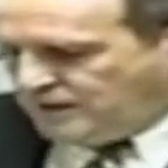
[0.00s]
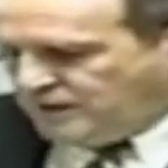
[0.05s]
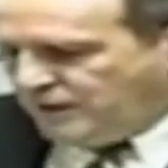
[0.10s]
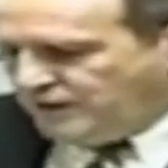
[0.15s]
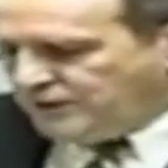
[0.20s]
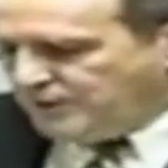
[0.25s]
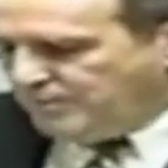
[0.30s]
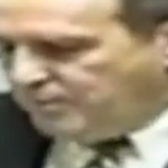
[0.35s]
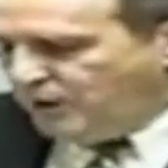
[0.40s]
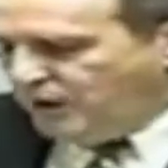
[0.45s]

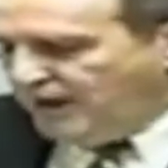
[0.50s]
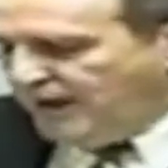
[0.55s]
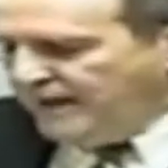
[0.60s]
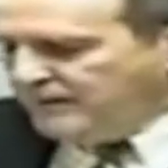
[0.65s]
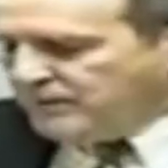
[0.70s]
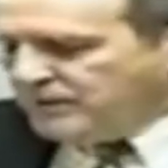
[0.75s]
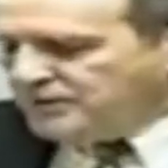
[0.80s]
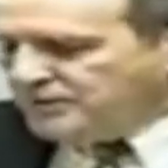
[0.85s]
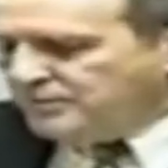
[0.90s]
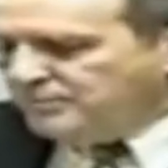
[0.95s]
Such a
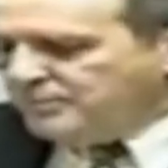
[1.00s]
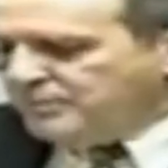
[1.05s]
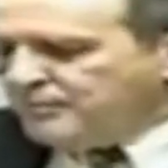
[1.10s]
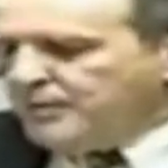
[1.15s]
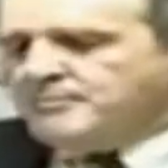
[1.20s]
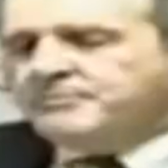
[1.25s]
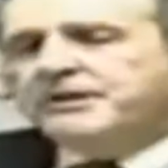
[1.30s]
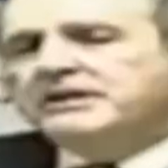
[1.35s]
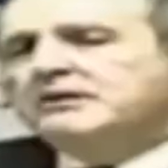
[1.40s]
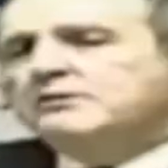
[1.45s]
plan was to be
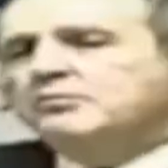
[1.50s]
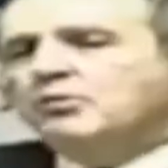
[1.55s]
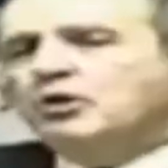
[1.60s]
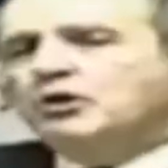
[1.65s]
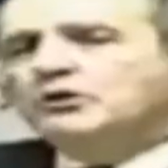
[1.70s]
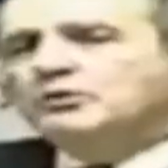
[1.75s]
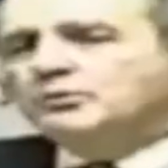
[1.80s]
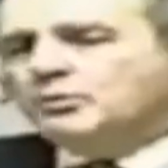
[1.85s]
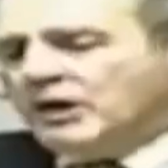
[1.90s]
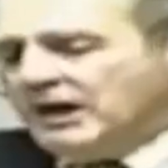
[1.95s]
repeated
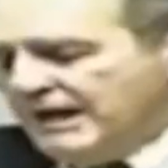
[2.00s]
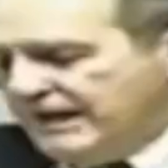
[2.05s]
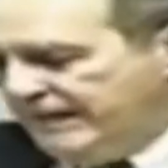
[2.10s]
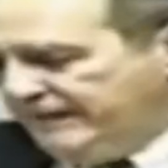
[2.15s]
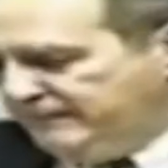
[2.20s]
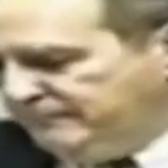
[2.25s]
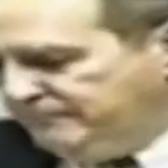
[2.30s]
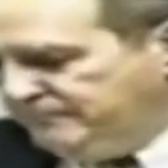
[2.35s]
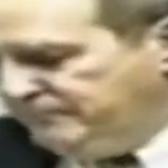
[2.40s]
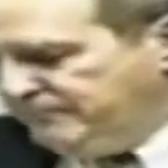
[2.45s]

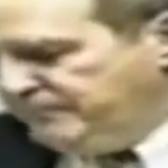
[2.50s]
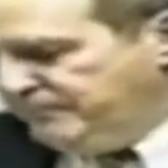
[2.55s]
worldwide.